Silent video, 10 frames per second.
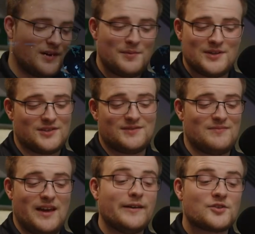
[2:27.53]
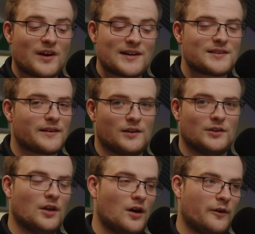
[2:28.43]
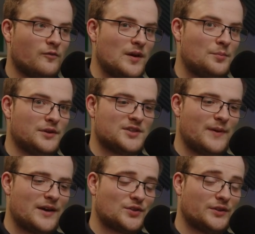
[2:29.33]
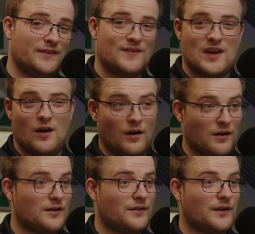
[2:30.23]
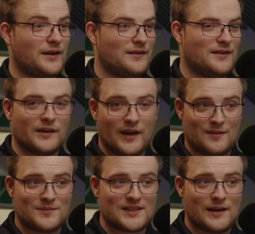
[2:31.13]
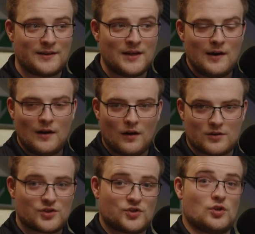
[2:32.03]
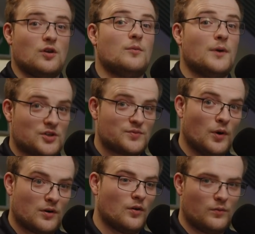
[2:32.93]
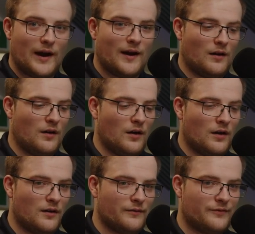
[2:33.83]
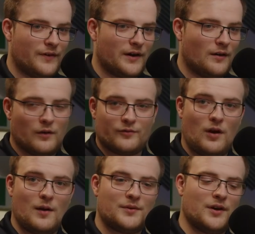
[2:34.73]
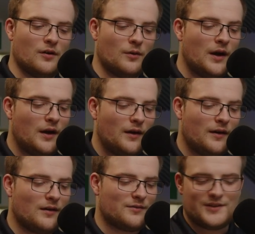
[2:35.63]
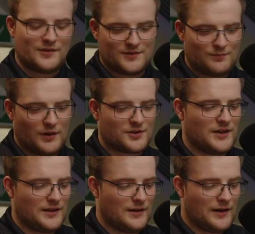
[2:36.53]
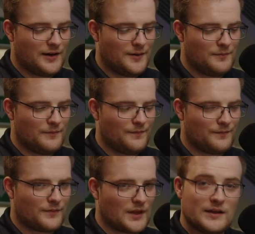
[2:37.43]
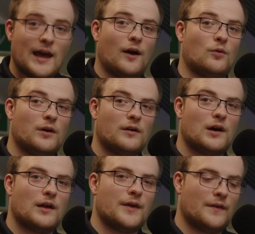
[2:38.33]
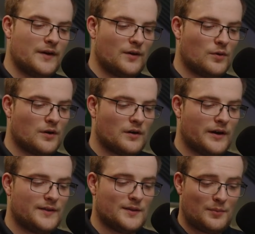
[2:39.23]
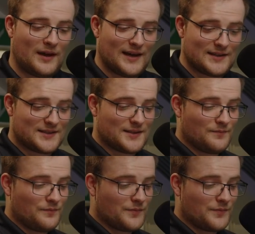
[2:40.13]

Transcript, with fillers: I mean, just interesting. A lot of people, especially in the art and I think game side, are so much more aware of uh, of crypto, uh, blockchain um, now than they were in the past.